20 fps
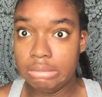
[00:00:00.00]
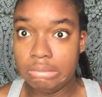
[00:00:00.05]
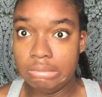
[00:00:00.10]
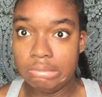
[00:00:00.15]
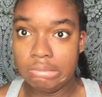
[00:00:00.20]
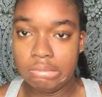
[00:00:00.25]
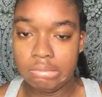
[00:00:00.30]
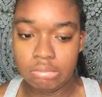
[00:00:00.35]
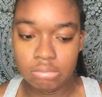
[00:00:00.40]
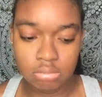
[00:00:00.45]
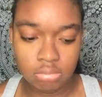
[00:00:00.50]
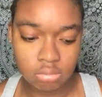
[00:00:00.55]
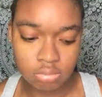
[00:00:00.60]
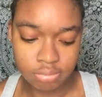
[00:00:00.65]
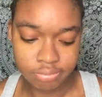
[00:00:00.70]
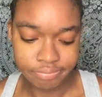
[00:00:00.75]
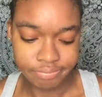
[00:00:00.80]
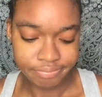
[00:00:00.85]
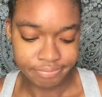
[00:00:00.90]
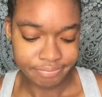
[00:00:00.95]

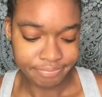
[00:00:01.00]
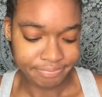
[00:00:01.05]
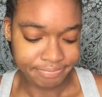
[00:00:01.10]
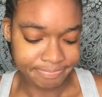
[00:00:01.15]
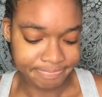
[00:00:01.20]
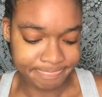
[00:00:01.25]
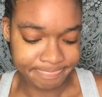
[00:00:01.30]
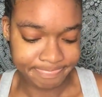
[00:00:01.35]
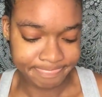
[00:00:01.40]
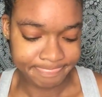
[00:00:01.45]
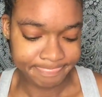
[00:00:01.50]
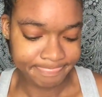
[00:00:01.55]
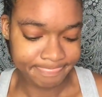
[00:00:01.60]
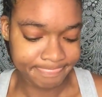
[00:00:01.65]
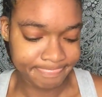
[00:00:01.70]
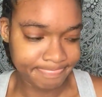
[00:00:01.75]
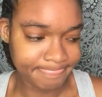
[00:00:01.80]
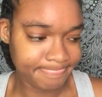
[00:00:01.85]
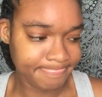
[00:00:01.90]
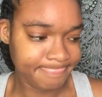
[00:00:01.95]

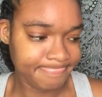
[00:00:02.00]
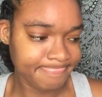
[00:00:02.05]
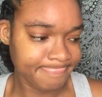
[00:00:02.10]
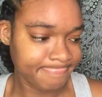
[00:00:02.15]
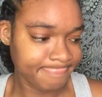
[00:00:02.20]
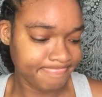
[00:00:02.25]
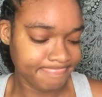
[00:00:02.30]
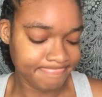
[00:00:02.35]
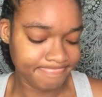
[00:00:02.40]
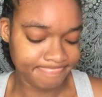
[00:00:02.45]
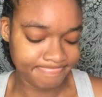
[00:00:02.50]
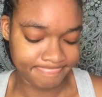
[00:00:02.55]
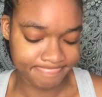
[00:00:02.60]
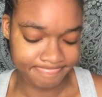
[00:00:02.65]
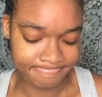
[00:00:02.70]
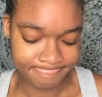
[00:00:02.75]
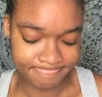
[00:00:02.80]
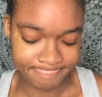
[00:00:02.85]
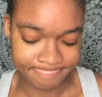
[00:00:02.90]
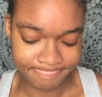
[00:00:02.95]

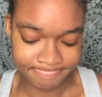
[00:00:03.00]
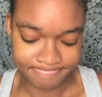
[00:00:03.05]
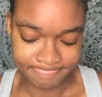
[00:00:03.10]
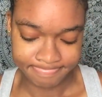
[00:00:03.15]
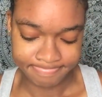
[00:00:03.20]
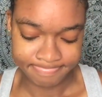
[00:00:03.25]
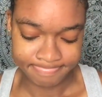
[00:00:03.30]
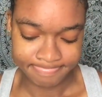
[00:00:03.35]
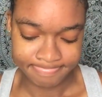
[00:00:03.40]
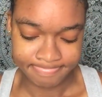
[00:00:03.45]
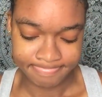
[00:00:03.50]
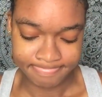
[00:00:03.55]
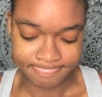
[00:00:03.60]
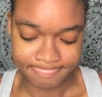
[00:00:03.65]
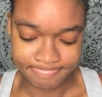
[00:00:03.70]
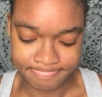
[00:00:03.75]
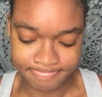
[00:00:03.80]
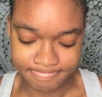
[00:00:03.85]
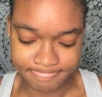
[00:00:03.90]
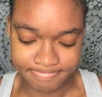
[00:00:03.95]

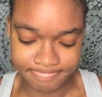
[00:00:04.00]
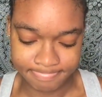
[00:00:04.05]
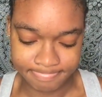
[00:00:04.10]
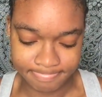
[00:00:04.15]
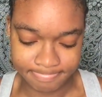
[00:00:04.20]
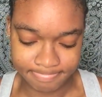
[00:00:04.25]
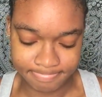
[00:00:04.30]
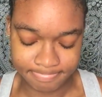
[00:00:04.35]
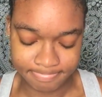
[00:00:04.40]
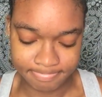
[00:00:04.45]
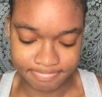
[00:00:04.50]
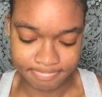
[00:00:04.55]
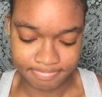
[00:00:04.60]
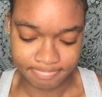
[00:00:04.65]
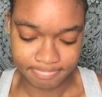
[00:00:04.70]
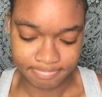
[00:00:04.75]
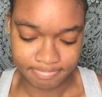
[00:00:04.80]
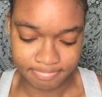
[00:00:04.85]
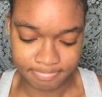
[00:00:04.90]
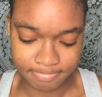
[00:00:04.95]

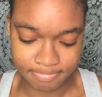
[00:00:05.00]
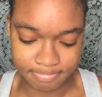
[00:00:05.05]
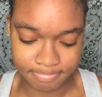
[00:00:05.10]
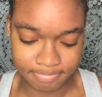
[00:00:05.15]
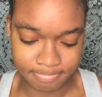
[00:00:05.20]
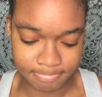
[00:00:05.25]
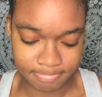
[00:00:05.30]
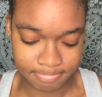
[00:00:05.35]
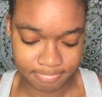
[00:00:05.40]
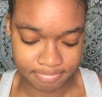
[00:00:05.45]
(silence)